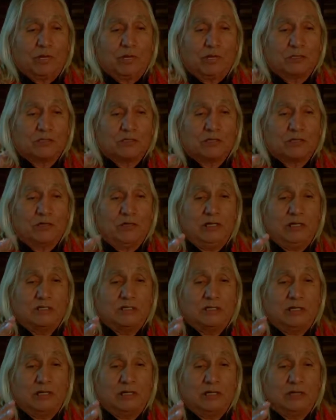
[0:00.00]
and
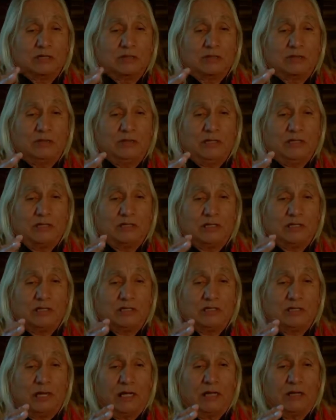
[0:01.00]
squeezing and squeezing
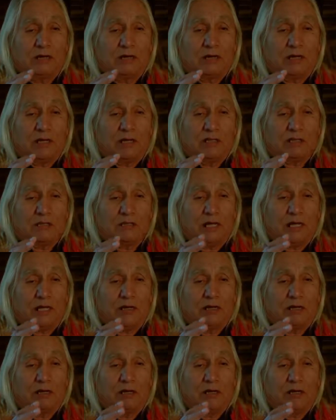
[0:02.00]
tighter and
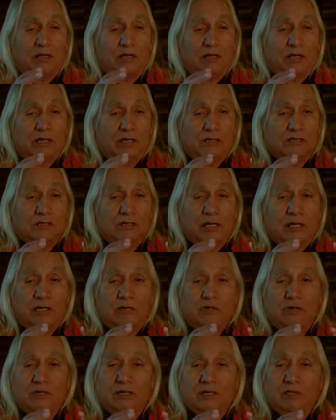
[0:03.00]
tighter and
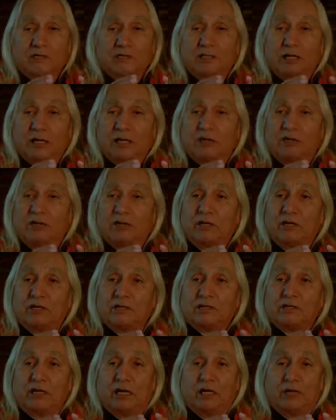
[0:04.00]
tighter and tighter
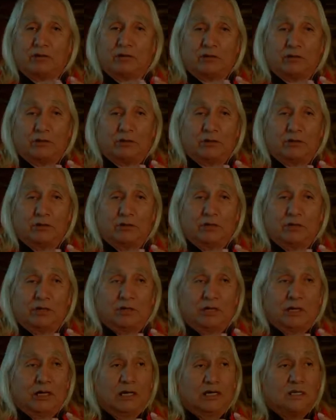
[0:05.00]
and tighter
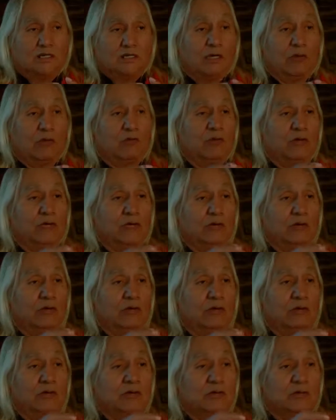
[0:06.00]
until what
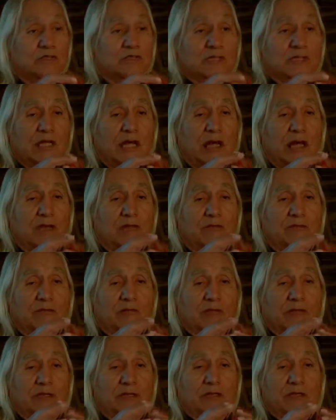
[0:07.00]
oozed out of
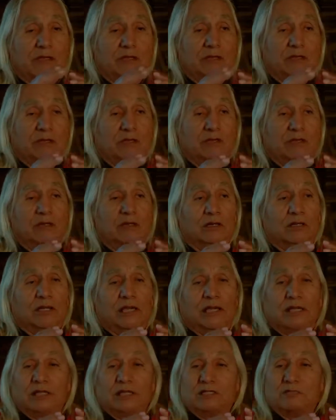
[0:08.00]
it looked
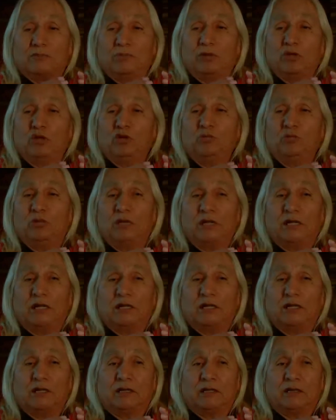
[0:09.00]
like its blue
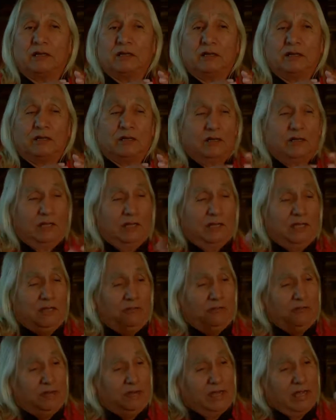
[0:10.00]
blood,
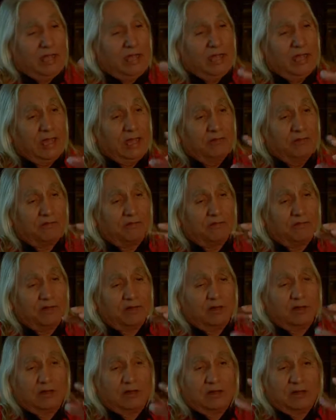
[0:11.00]
leaving a half
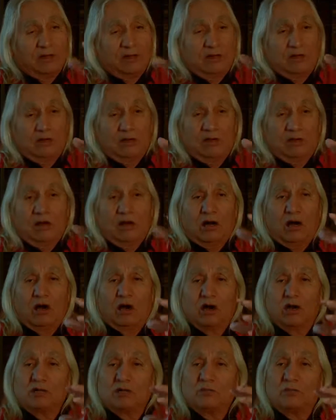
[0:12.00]

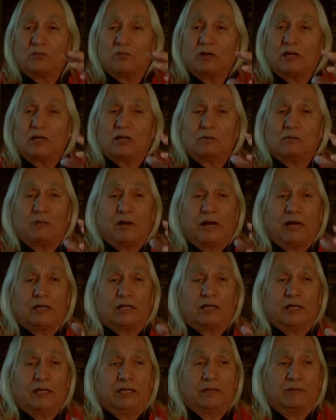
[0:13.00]
hard, brittle
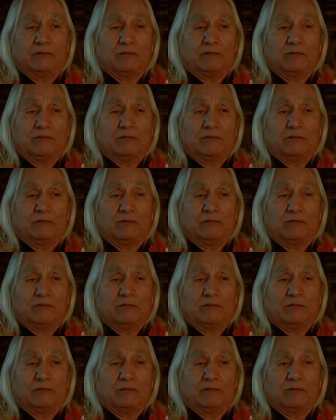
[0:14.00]
body.